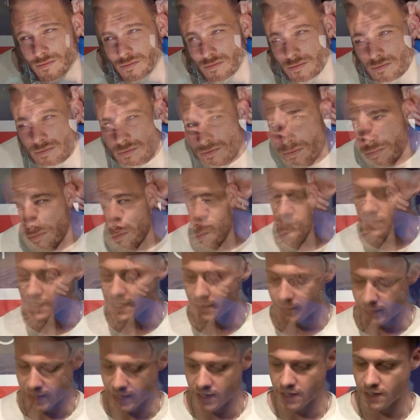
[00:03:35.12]
Plato a
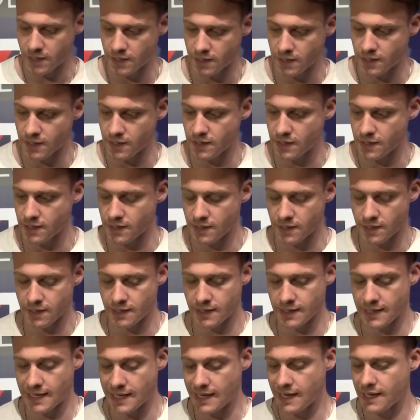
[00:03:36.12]
year and a
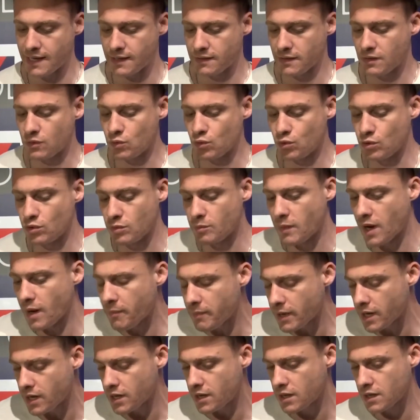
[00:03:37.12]
half ago.
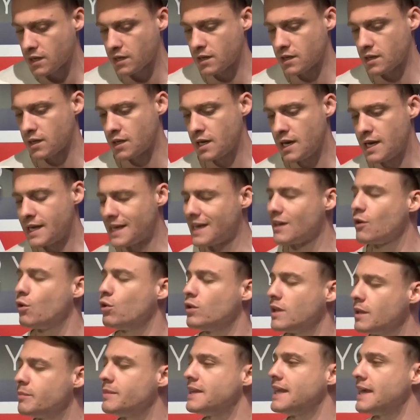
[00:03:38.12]
We
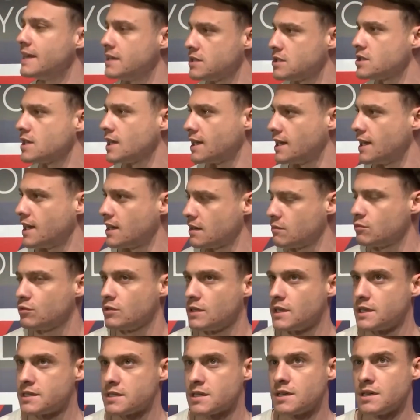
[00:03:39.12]
played with Irem.
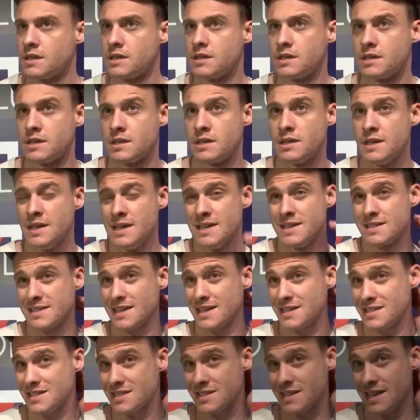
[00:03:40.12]

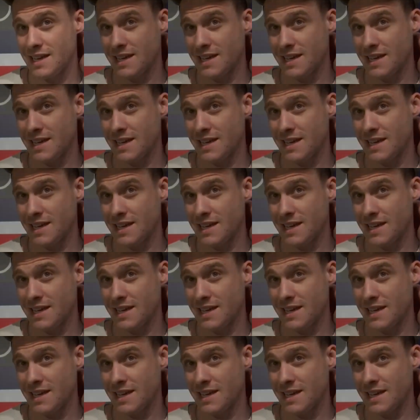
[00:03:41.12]
I